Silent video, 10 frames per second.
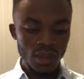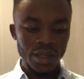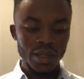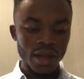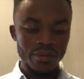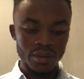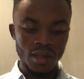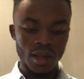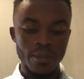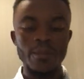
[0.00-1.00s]
in
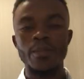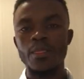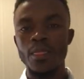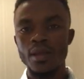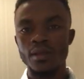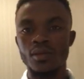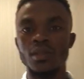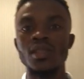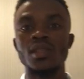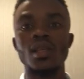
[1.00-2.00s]
Africa? So
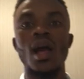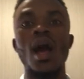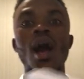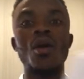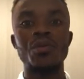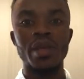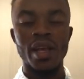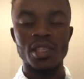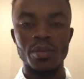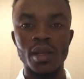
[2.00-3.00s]
this is how we
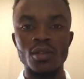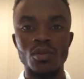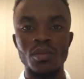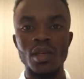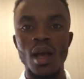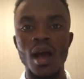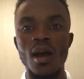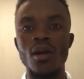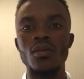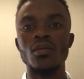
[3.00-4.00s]
explain to me
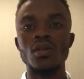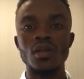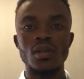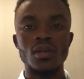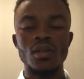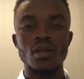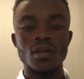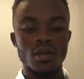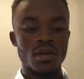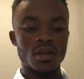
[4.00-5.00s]
how
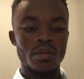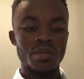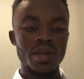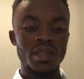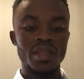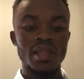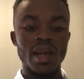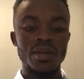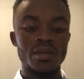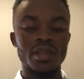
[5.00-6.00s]
being
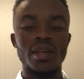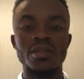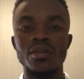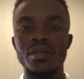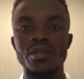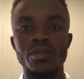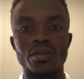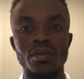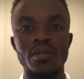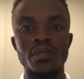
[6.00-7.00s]
denied in
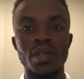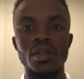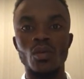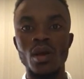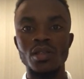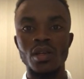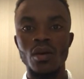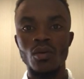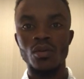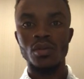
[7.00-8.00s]
intercultural in
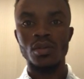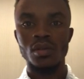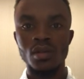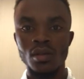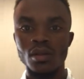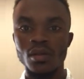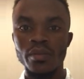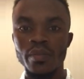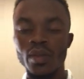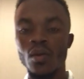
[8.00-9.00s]
Russia was
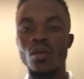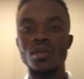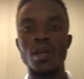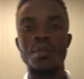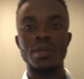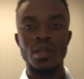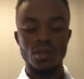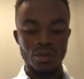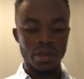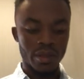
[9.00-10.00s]
was
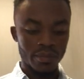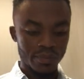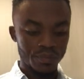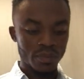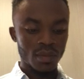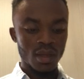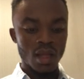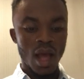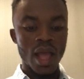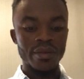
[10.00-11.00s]
happening to him.
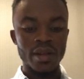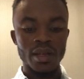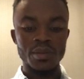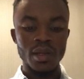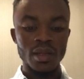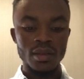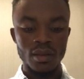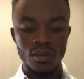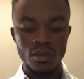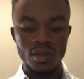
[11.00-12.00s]
I have
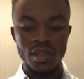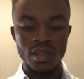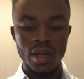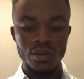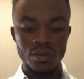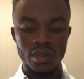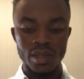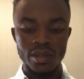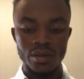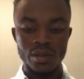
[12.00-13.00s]
explained uh, the denial
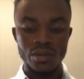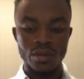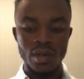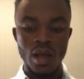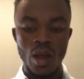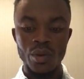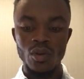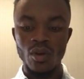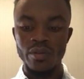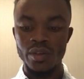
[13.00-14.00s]
in intercultural. Now I
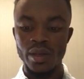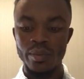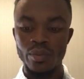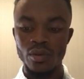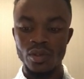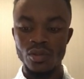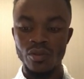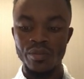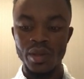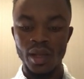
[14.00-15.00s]
will cover the importance
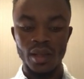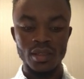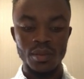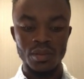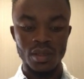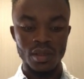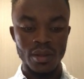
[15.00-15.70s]
of being accepted